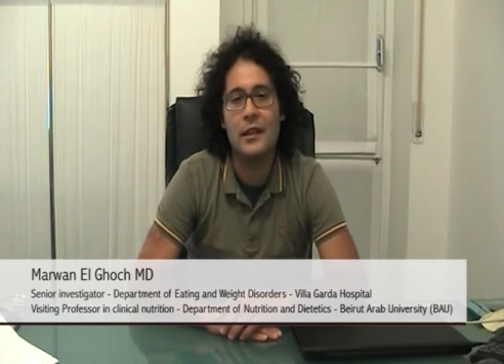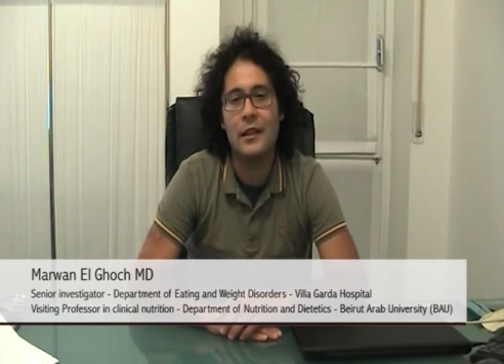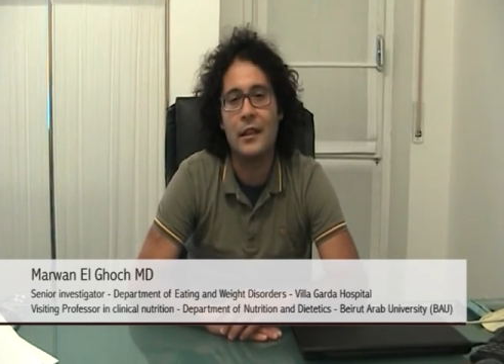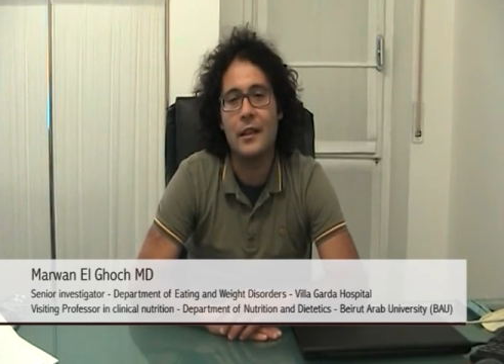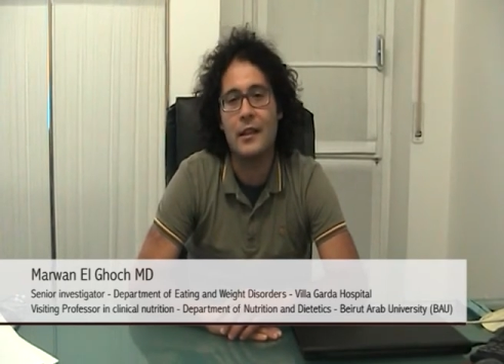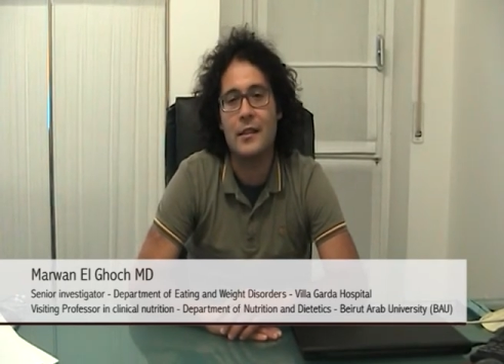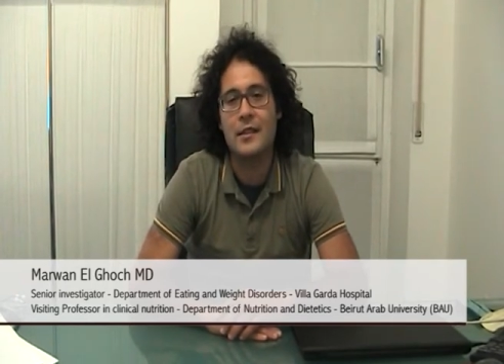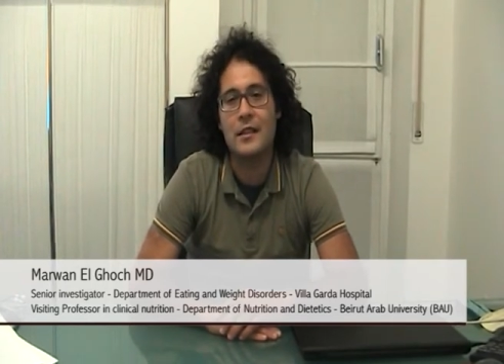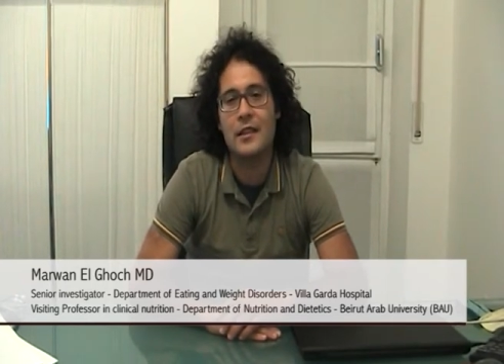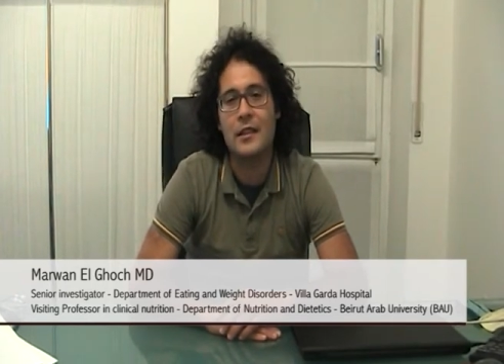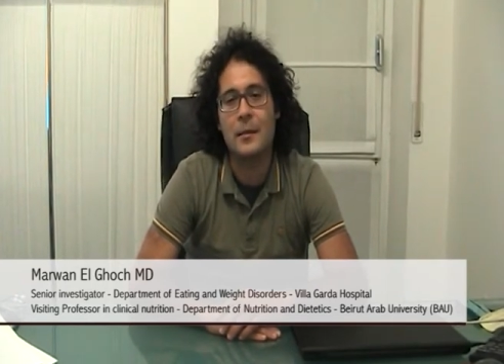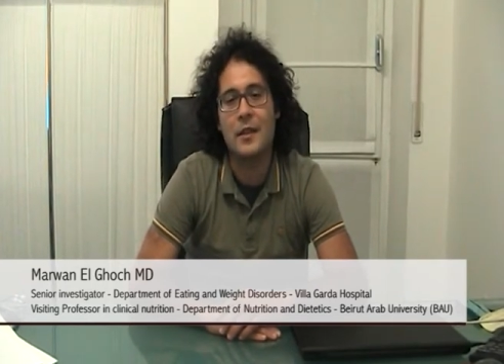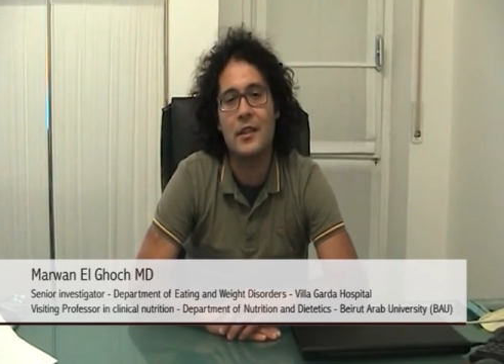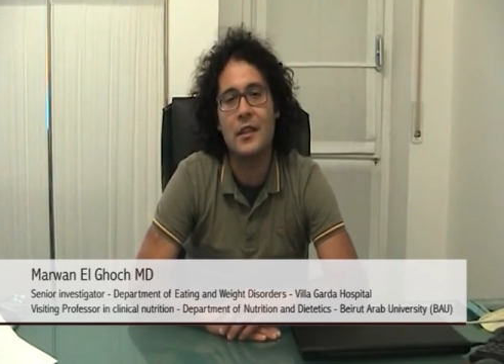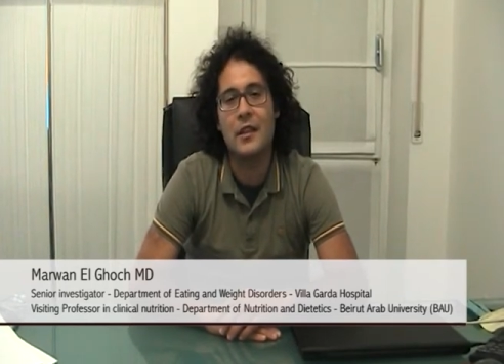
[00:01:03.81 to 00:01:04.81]
a
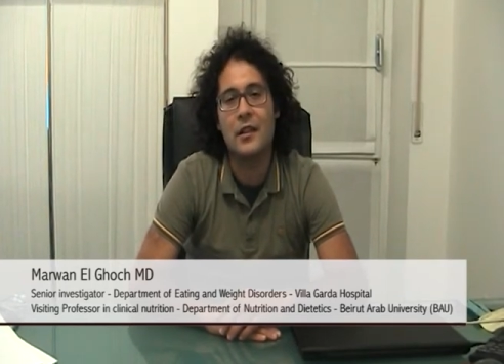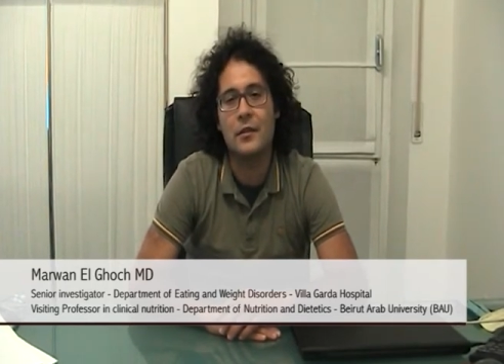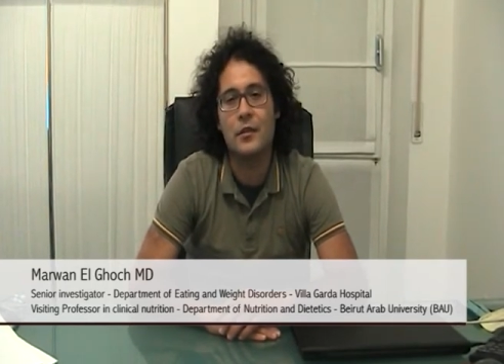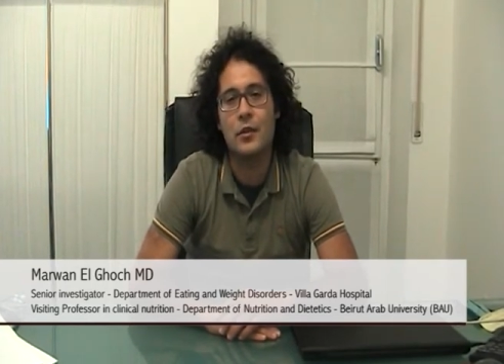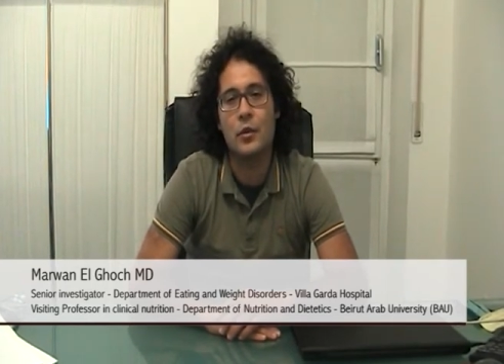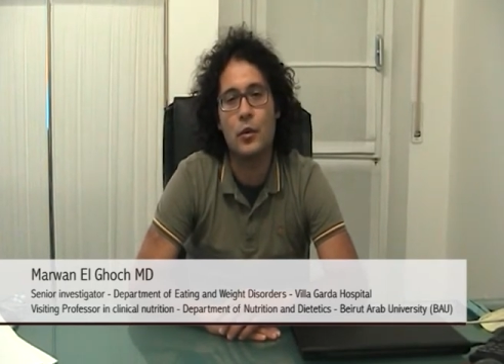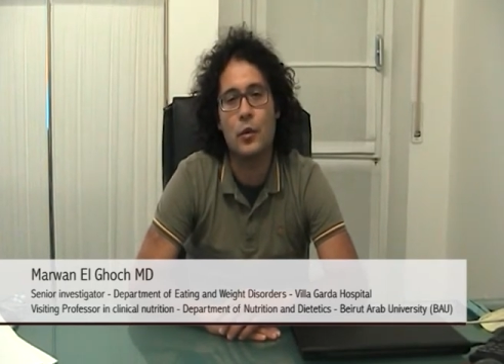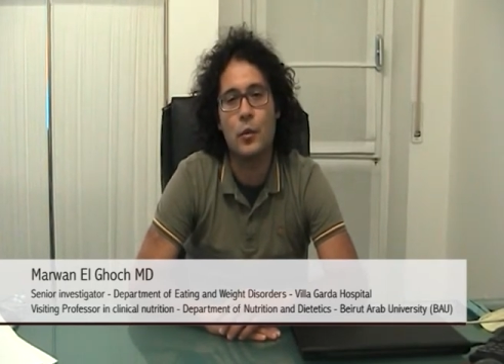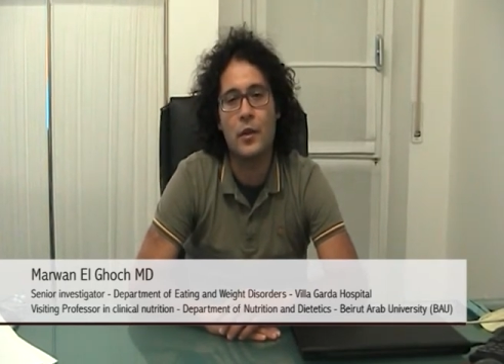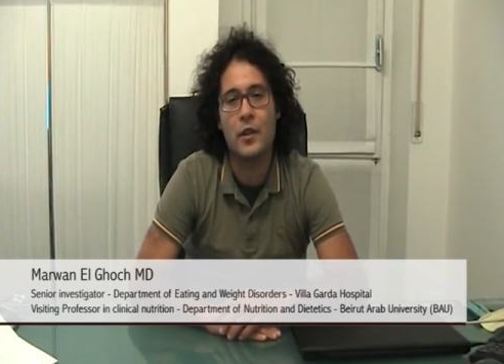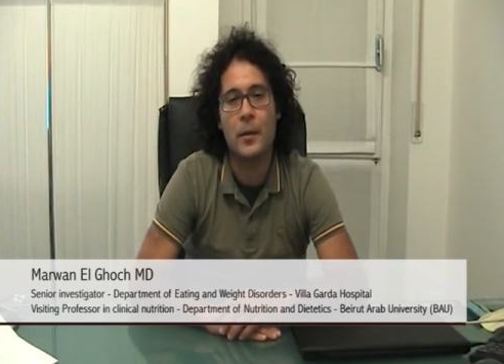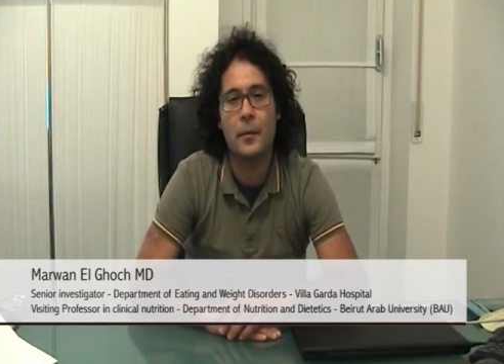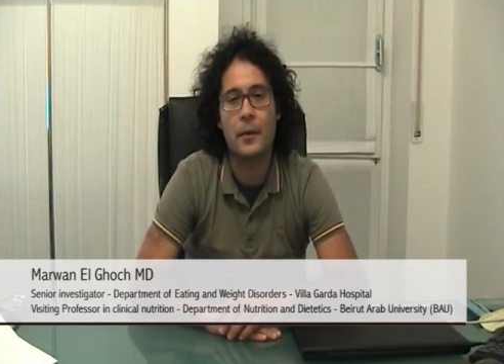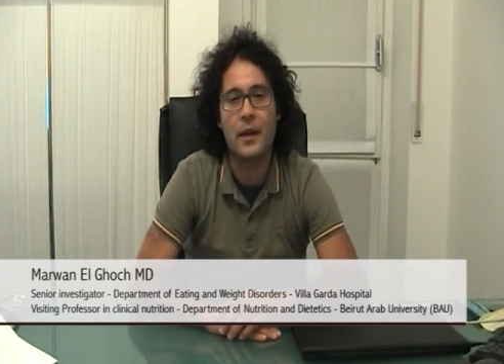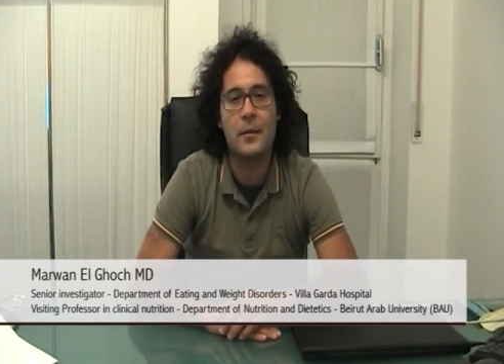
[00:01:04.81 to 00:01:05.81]
systematic review with the
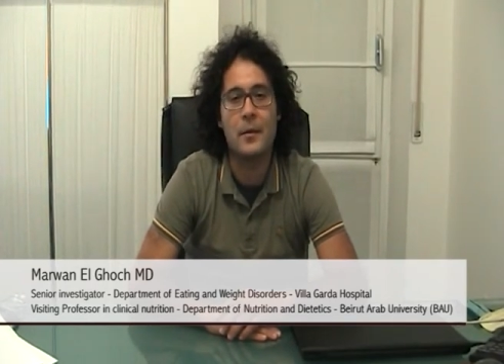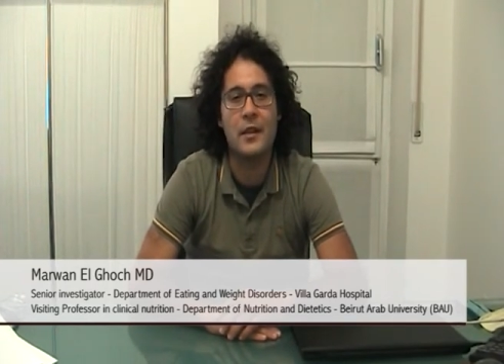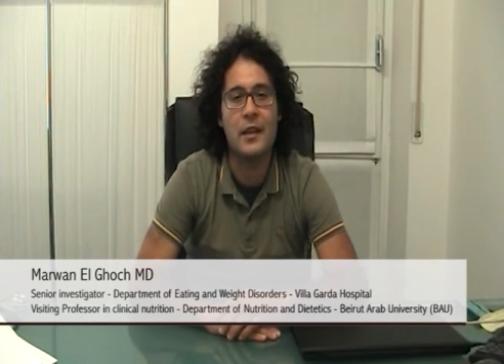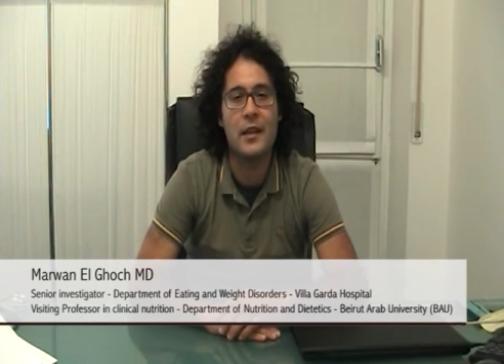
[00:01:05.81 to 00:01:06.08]
primary